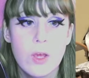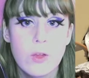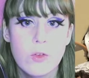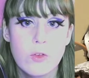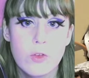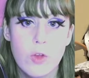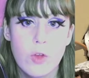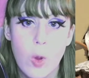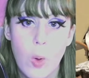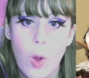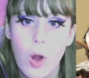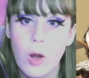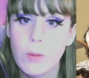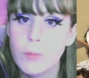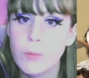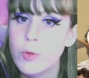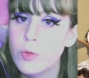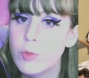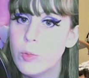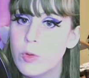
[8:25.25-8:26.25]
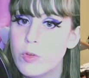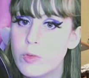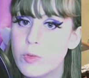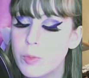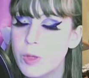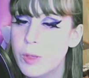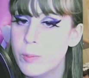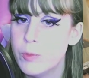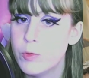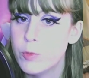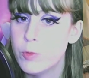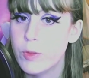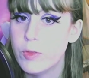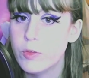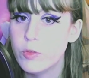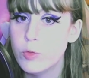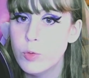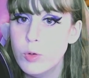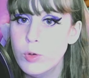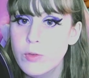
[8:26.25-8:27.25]
So our booth was split between
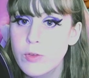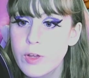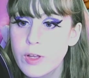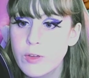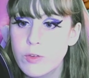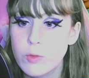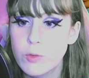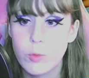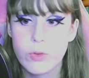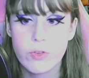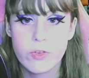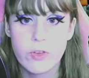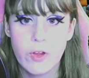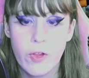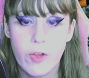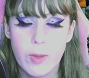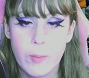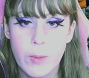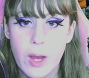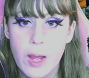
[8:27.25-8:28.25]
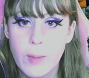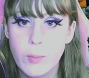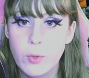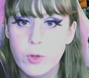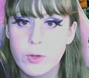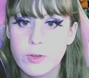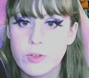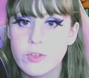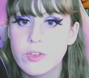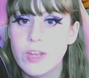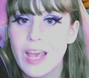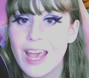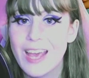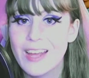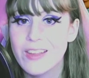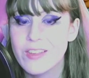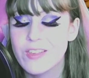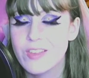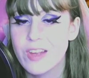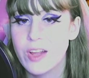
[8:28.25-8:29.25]
the two of us, with selling my books
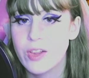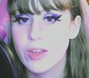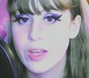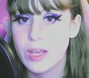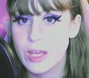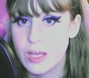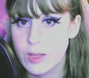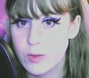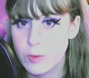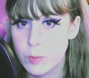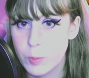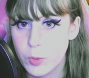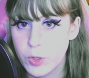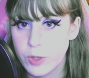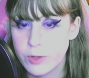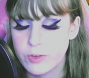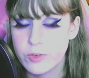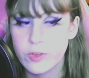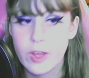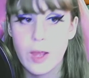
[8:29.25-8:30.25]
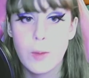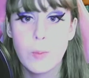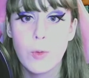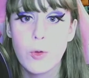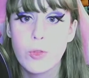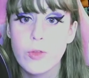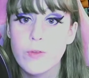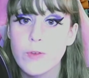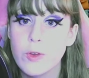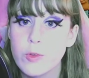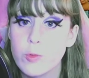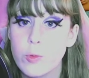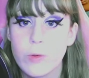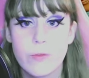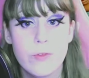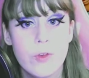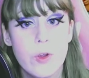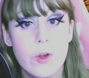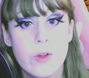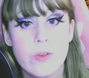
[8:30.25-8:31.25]
and selling his books, and both of us were
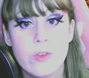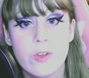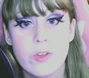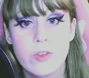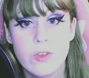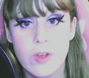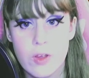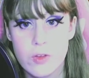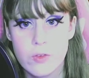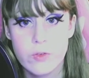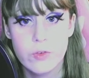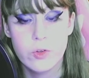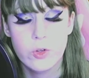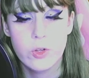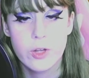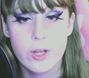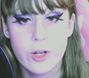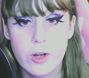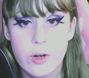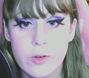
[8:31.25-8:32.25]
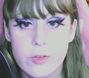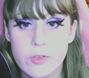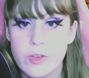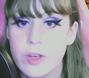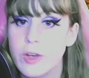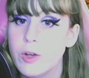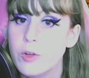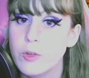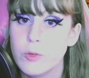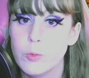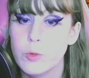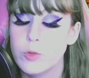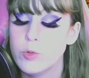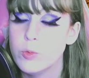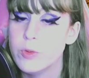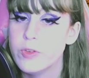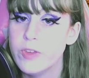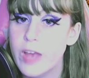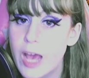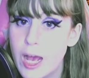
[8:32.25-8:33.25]
very successful in our sales, which
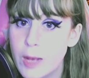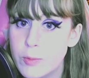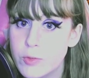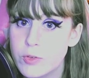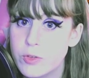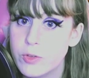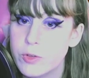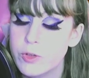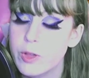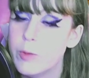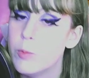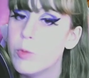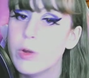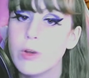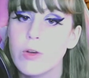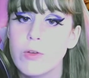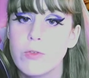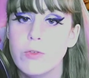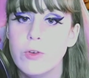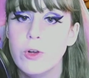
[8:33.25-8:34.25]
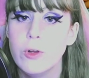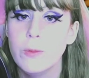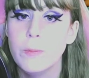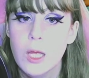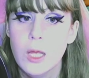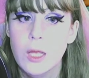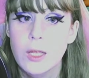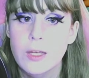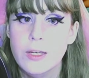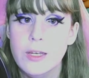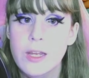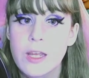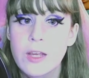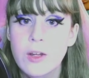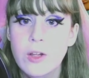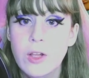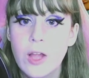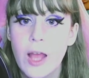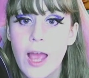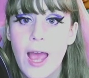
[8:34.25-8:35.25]
was absolutely wonderful.
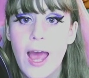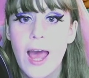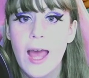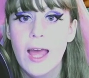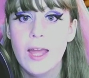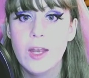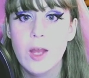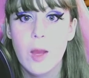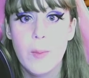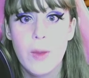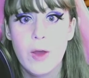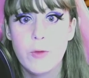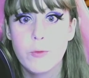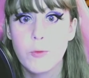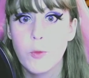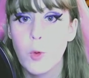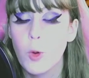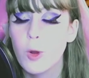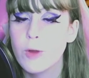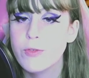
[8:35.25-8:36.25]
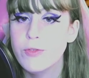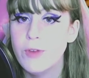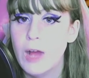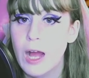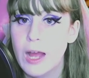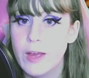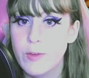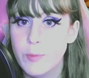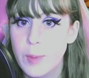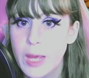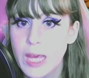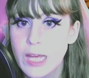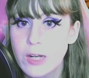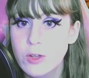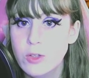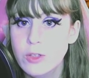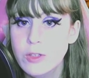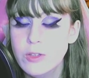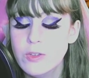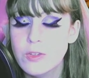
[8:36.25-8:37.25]
Neal had about 4 or 5
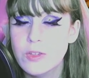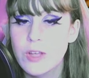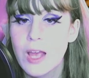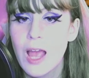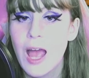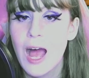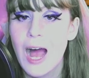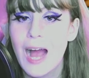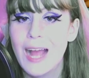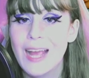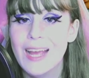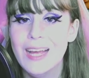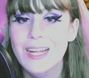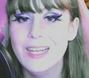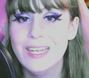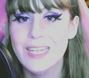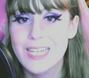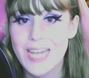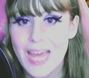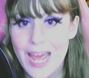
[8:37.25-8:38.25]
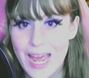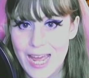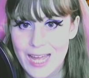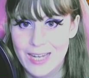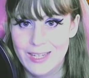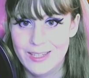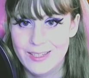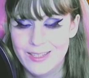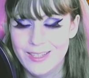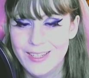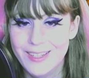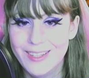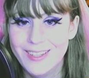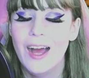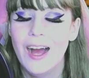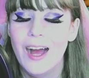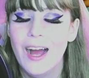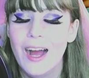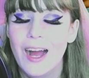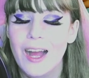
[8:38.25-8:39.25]
panels. I had 10.
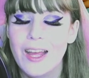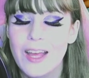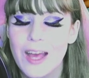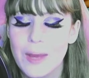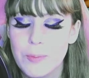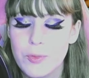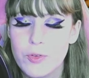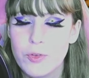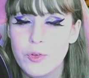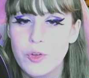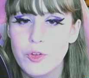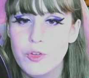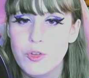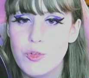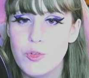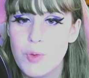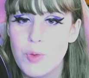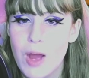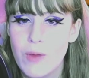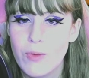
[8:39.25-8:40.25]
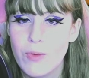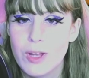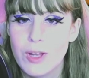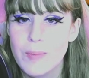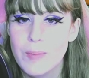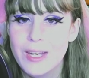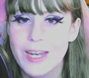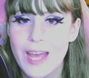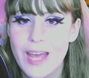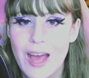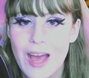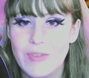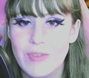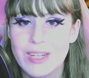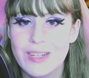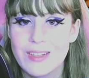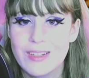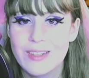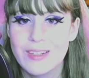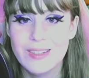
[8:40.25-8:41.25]
I absolutely do not recommend
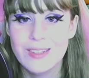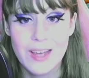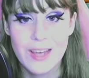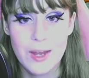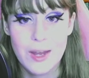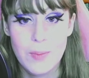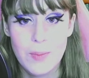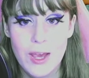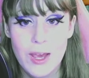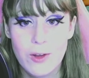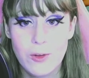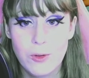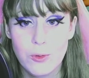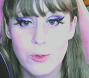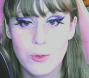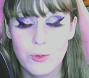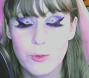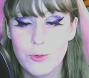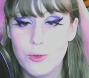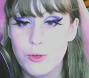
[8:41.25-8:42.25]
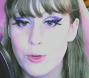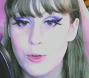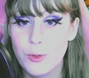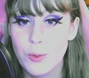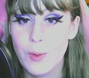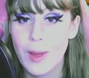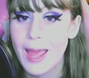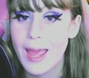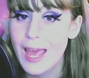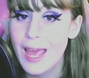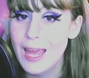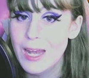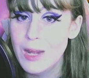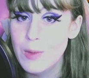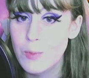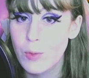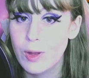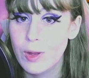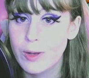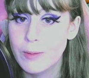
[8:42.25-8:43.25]
having 10 panels to
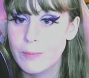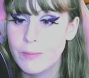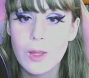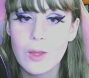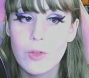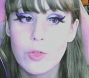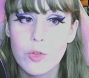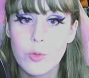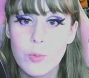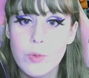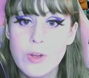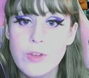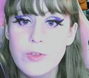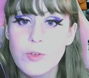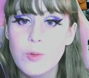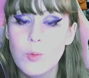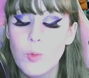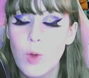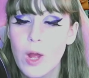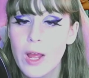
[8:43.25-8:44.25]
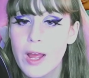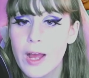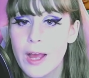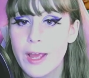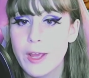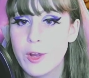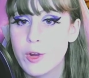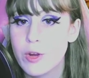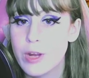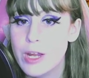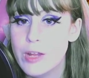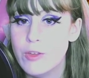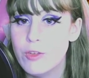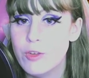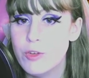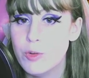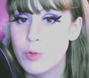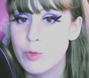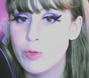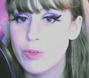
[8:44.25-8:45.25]
anyone. The reason why I agreed
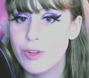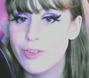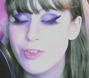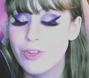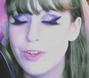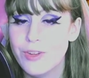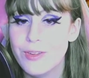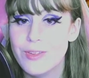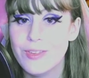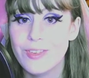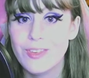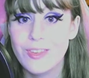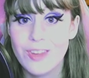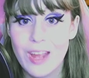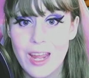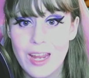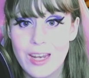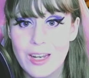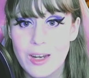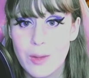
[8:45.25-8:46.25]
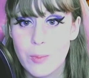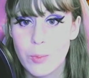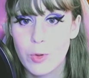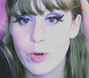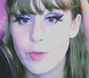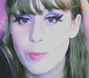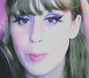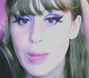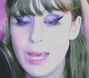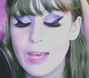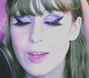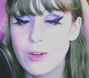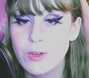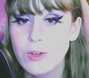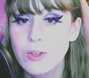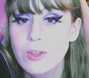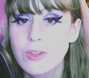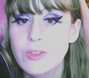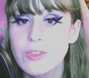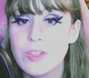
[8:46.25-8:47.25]
to do such an insane number of
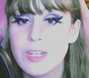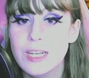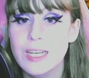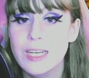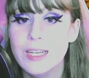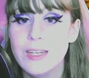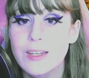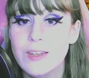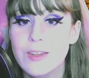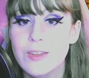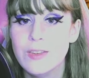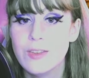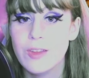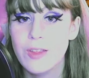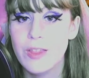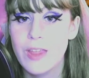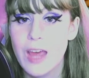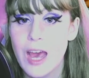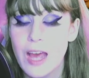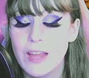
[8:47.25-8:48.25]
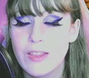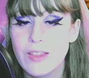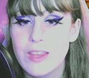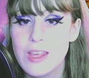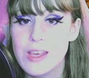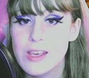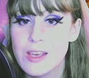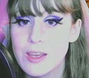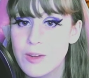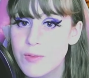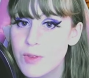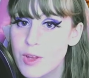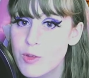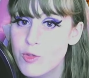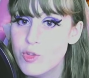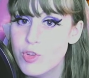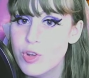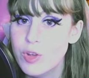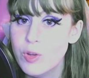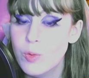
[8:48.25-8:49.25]
panels is that the
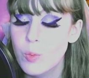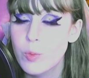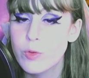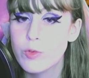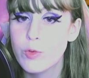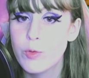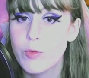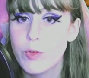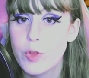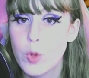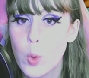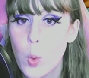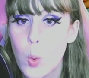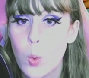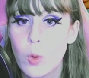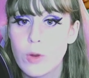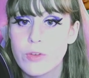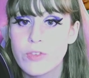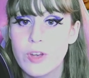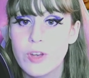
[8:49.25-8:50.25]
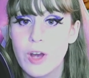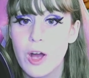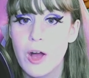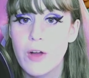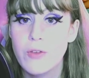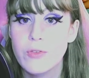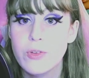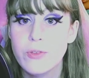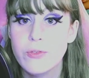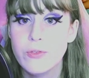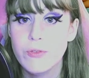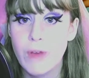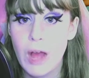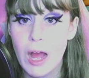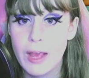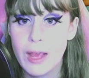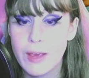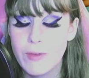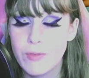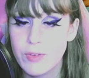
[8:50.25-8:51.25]
convention was over the course of
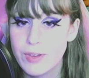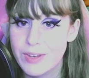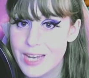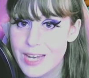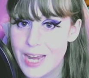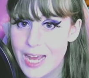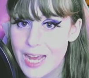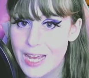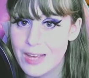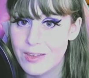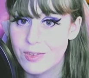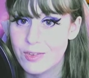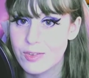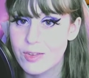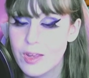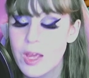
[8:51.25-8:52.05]
5 days.